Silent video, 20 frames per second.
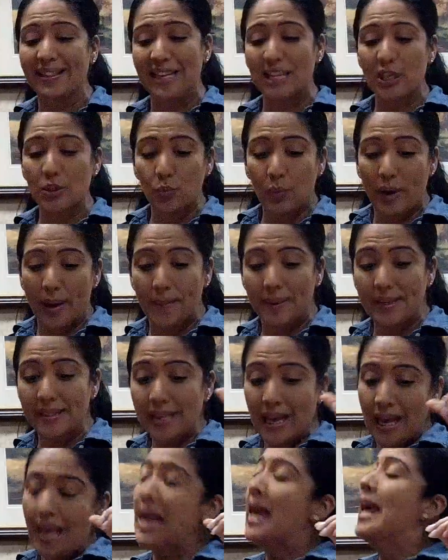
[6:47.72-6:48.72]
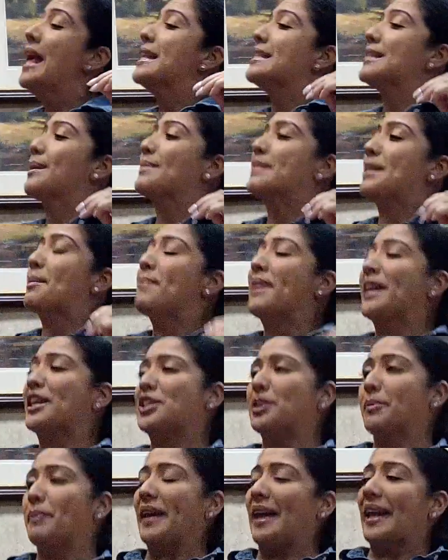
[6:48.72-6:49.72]
these women. So some men
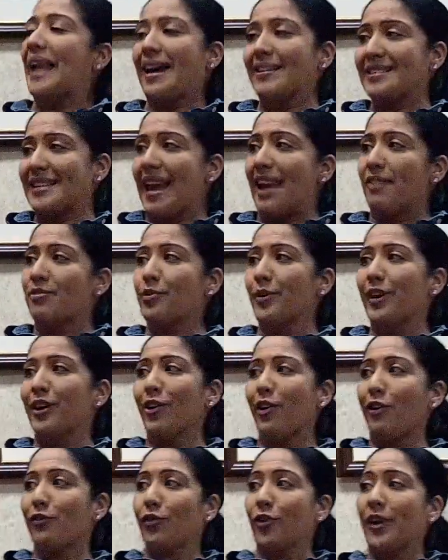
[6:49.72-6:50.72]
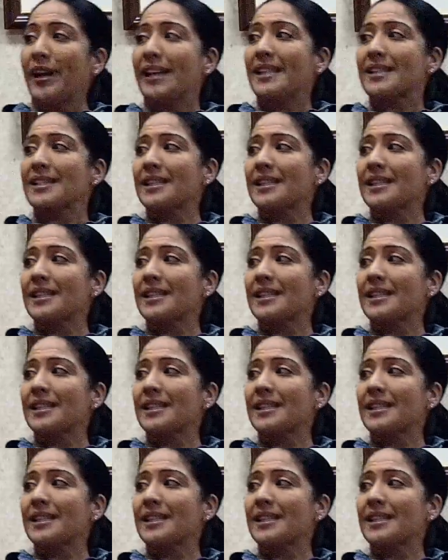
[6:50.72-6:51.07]
should be allowed to have 3 girlfriends.